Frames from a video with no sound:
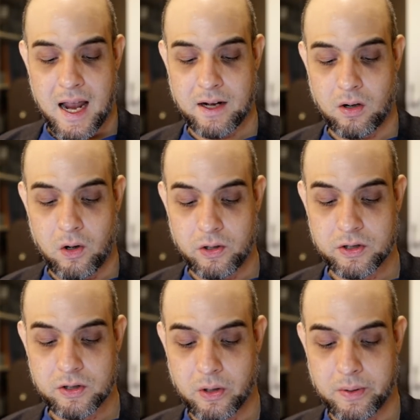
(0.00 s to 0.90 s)
and
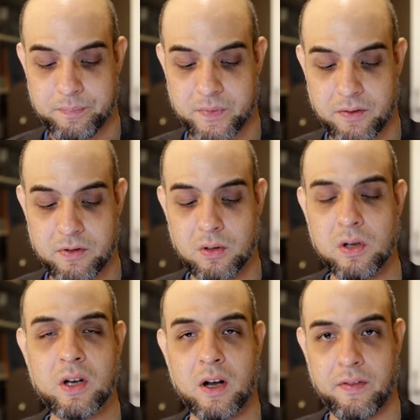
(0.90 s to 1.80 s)
also if you
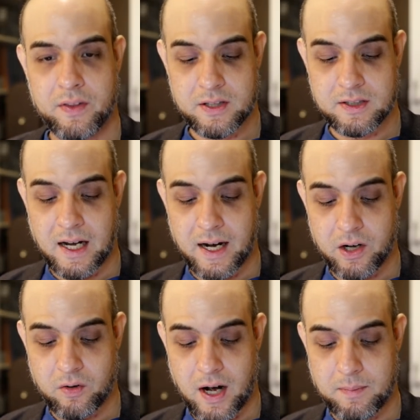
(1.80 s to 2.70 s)
look on this
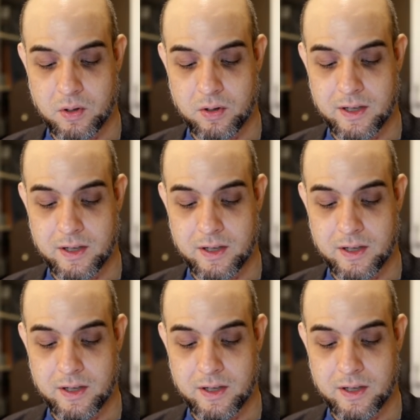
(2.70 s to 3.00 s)
diagram,